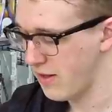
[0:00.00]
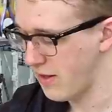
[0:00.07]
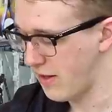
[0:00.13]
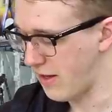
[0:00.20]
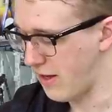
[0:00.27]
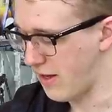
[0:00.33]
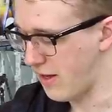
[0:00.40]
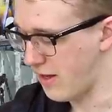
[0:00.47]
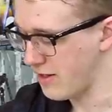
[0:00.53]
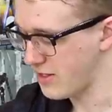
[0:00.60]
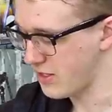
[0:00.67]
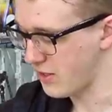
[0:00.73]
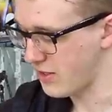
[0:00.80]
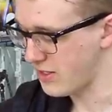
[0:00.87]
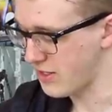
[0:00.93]
Uh,
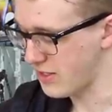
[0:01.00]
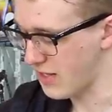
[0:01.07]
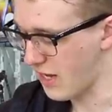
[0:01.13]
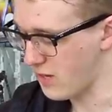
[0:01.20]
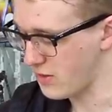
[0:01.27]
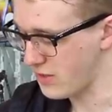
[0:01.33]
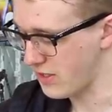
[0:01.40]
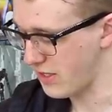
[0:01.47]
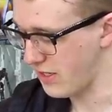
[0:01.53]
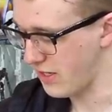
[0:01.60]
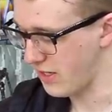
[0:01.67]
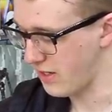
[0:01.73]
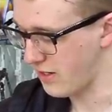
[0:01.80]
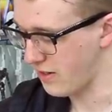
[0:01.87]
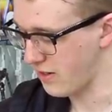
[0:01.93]
so this is out
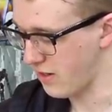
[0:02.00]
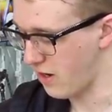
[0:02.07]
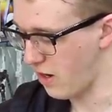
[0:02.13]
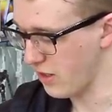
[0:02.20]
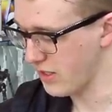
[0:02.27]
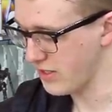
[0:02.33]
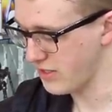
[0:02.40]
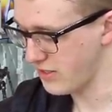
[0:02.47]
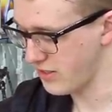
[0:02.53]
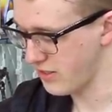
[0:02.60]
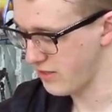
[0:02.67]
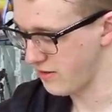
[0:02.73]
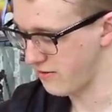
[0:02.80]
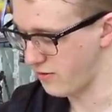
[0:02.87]
in August